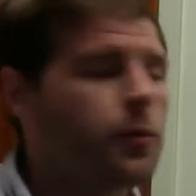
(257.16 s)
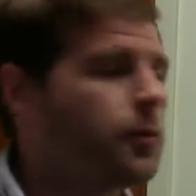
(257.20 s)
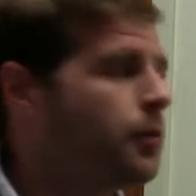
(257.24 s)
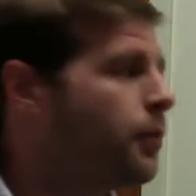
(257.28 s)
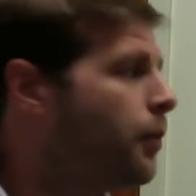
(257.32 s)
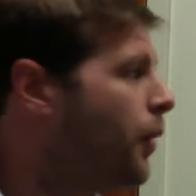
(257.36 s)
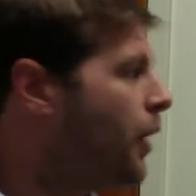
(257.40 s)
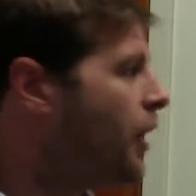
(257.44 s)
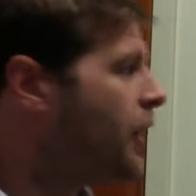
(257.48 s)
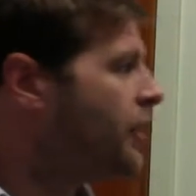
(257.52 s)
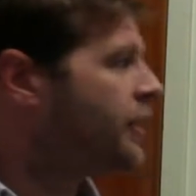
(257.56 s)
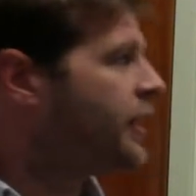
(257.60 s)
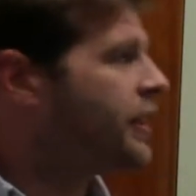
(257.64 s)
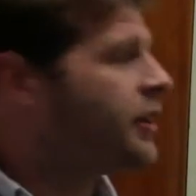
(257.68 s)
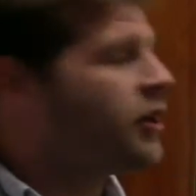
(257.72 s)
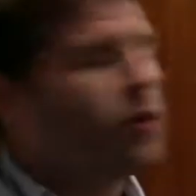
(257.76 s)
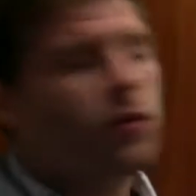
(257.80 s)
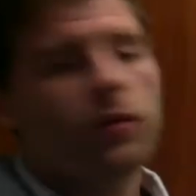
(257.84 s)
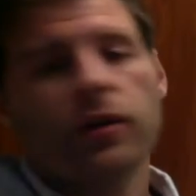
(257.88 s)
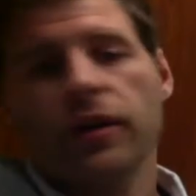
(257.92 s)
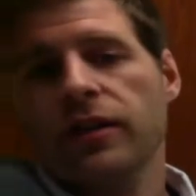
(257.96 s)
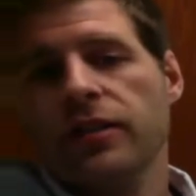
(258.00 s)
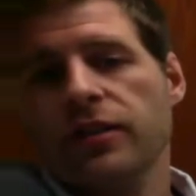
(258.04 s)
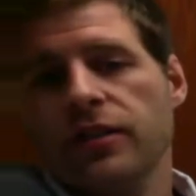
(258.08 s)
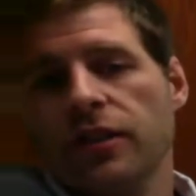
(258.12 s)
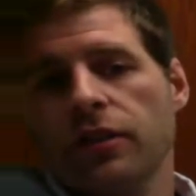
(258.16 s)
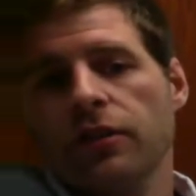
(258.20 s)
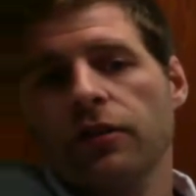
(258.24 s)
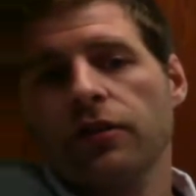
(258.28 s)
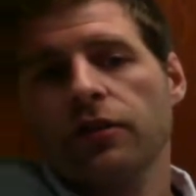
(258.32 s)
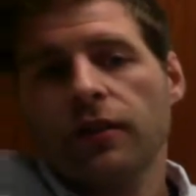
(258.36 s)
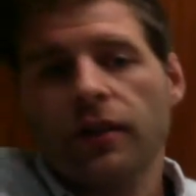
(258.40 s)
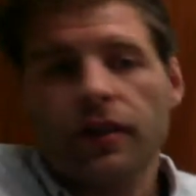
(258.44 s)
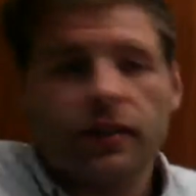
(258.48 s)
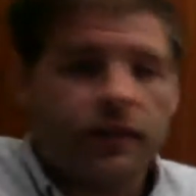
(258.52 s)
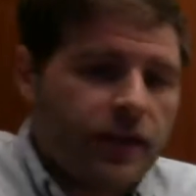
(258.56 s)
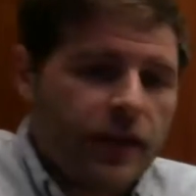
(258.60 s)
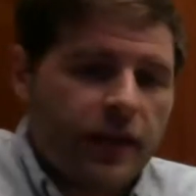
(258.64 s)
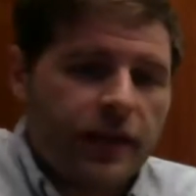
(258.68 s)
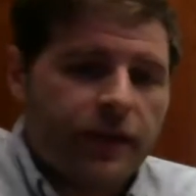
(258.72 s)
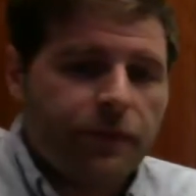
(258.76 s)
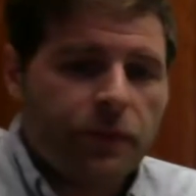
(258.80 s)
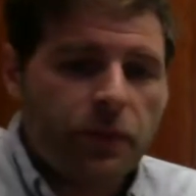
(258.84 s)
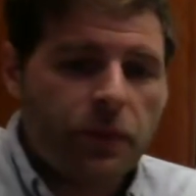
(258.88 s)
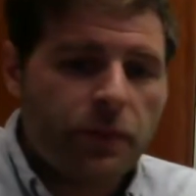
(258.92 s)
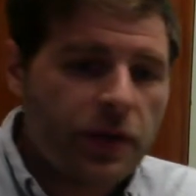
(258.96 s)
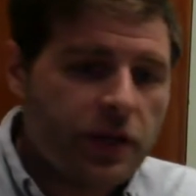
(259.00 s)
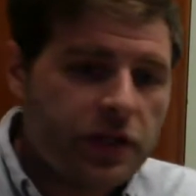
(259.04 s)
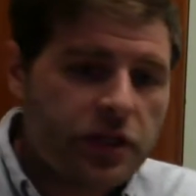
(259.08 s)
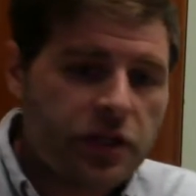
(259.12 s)
but they don't consider that that
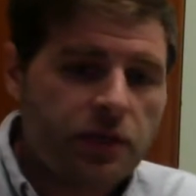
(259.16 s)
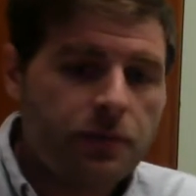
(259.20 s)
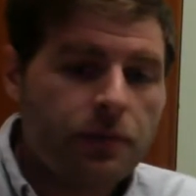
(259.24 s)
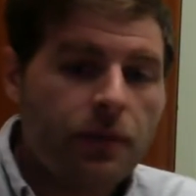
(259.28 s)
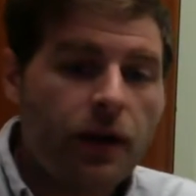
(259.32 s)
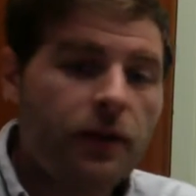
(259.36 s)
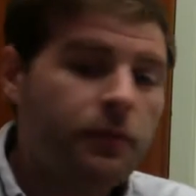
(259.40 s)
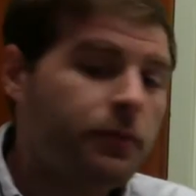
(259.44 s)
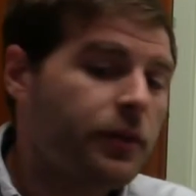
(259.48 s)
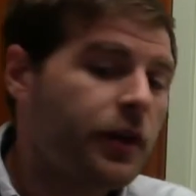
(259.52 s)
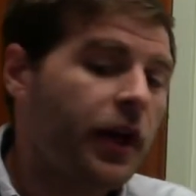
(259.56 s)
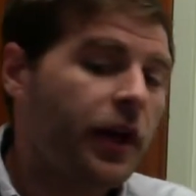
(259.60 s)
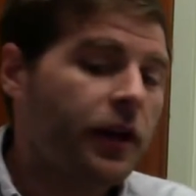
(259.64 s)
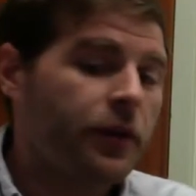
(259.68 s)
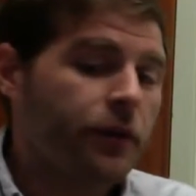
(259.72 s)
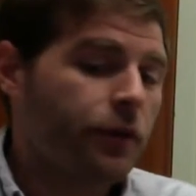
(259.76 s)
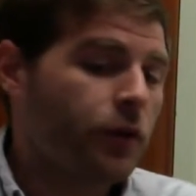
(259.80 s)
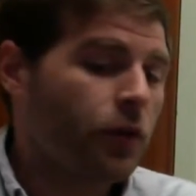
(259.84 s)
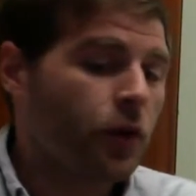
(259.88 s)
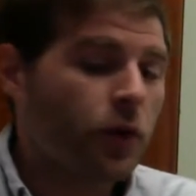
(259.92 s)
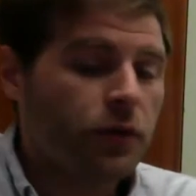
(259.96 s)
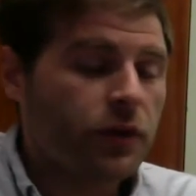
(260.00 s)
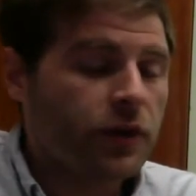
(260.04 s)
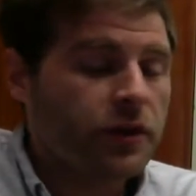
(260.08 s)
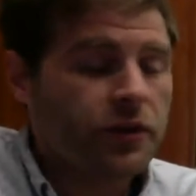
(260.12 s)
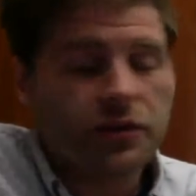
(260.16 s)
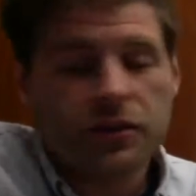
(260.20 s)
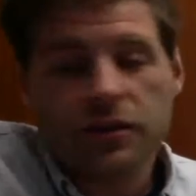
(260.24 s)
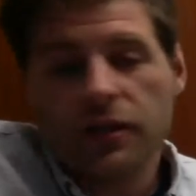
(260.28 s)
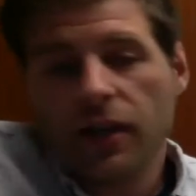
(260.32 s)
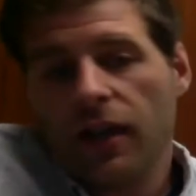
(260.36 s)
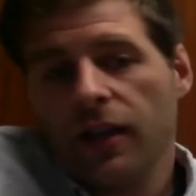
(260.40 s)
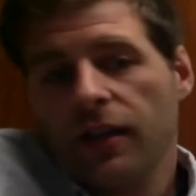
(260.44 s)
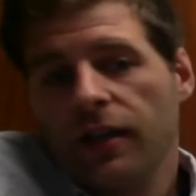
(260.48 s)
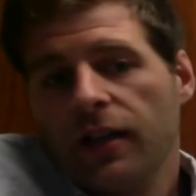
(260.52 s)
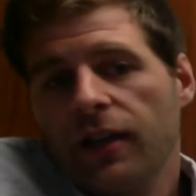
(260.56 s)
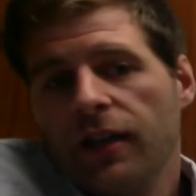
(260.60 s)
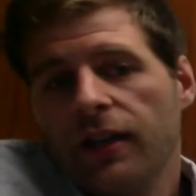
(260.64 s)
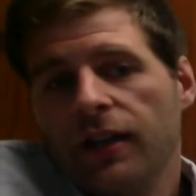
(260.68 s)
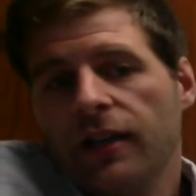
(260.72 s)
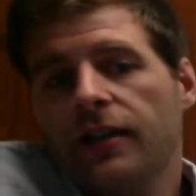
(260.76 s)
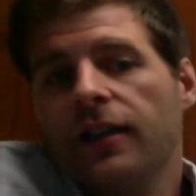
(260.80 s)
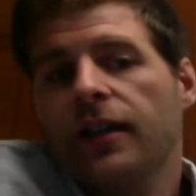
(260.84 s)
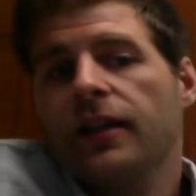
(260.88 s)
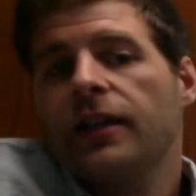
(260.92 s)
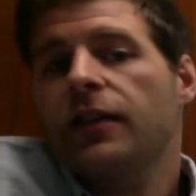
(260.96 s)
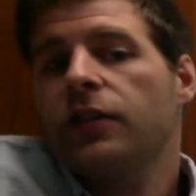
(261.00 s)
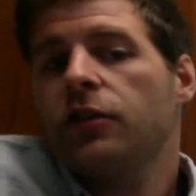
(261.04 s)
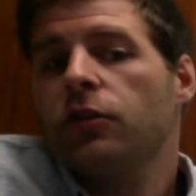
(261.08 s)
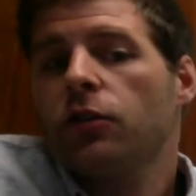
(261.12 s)
information might be out of their own understanding, and that they
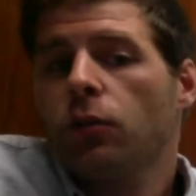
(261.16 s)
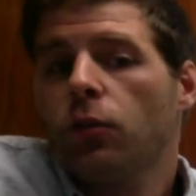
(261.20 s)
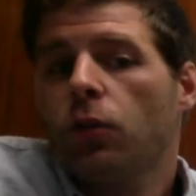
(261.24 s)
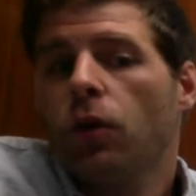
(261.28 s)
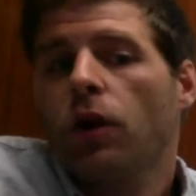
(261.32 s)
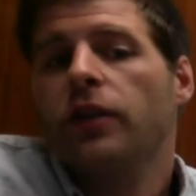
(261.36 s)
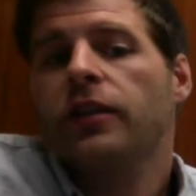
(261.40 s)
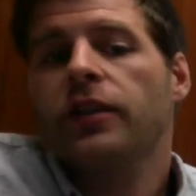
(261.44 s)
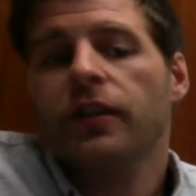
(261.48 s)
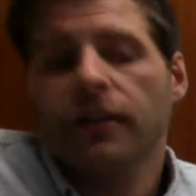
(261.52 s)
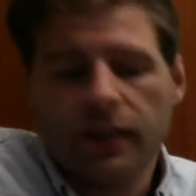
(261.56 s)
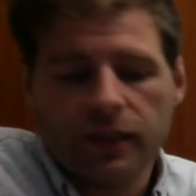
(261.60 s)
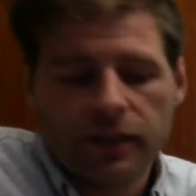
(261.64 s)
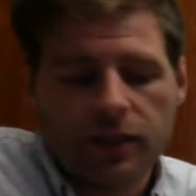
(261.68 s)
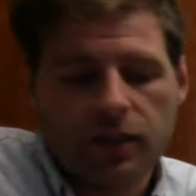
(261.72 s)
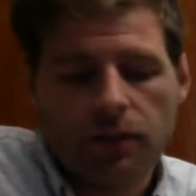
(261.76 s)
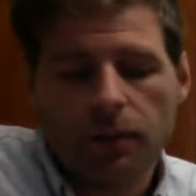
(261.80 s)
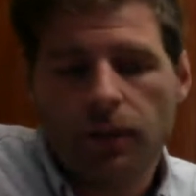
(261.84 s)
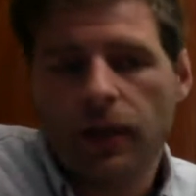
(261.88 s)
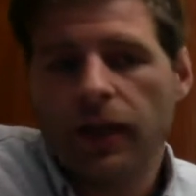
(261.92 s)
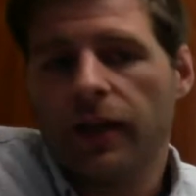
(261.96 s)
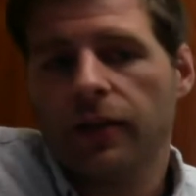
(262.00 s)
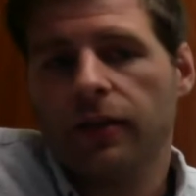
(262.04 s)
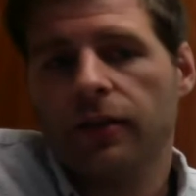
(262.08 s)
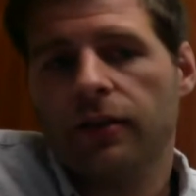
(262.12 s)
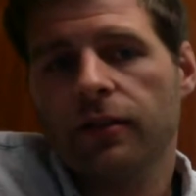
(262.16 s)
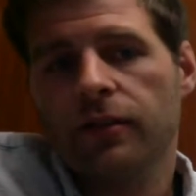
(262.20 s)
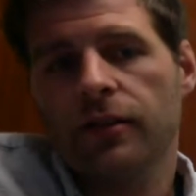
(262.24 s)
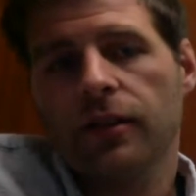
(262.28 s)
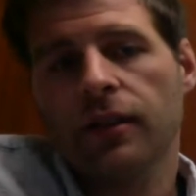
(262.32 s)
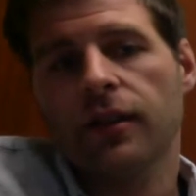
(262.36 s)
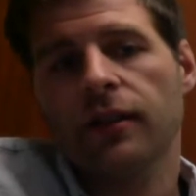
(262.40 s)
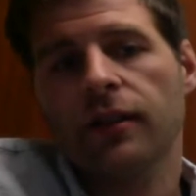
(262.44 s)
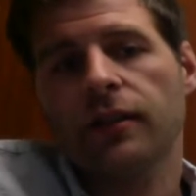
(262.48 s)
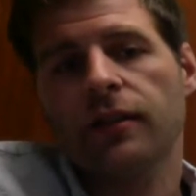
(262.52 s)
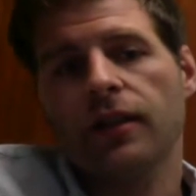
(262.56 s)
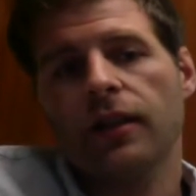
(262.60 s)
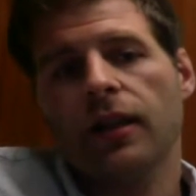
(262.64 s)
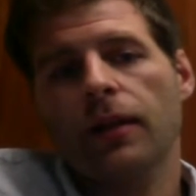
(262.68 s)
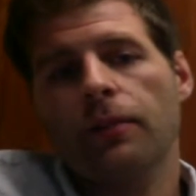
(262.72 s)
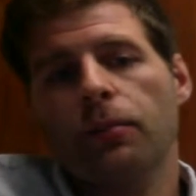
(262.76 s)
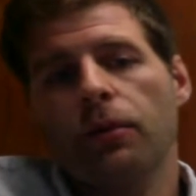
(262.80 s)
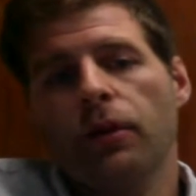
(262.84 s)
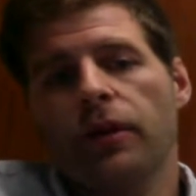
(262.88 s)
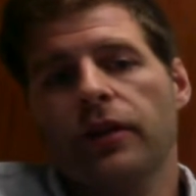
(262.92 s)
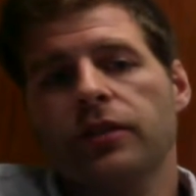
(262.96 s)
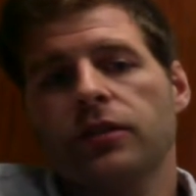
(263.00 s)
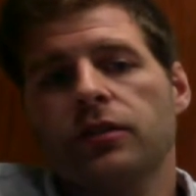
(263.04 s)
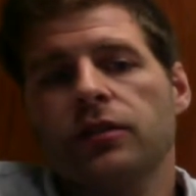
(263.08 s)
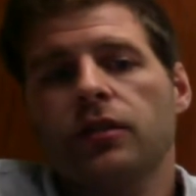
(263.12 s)
need to work to get to that
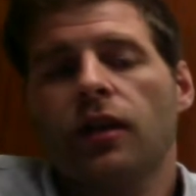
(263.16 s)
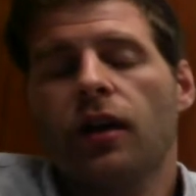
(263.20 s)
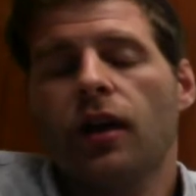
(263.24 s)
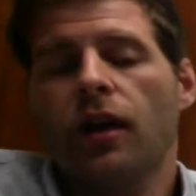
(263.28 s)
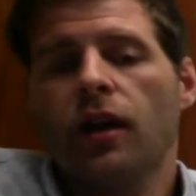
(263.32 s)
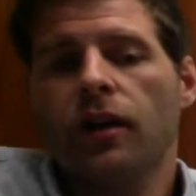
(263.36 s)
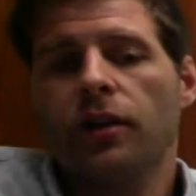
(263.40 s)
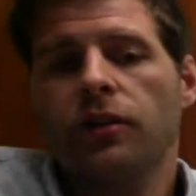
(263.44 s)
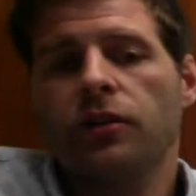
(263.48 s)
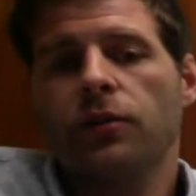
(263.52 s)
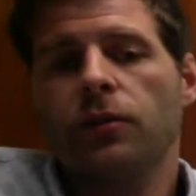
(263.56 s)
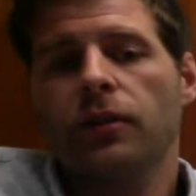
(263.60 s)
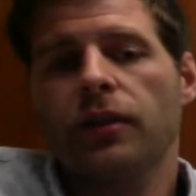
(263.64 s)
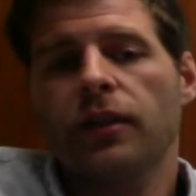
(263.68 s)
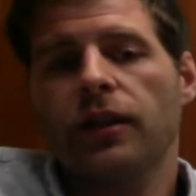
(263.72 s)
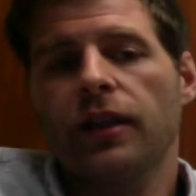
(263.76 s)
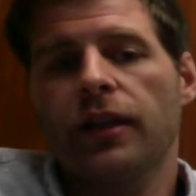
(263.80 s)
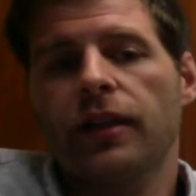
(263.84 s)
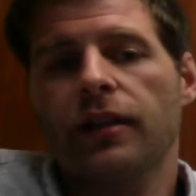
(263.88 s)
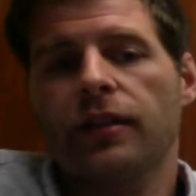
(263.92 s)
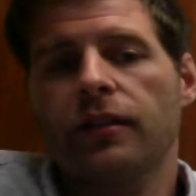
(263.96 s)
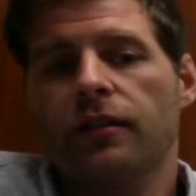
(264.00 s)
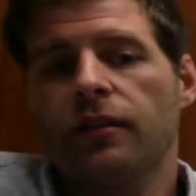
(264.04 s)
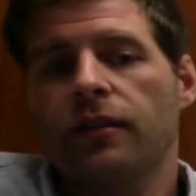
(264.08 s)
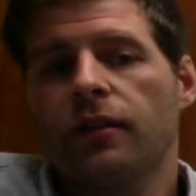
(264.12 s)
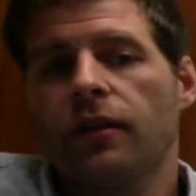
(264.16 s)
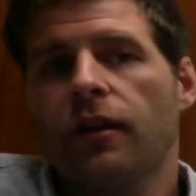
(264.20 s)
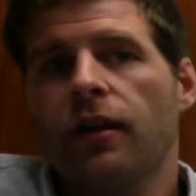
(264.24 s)
place to where they can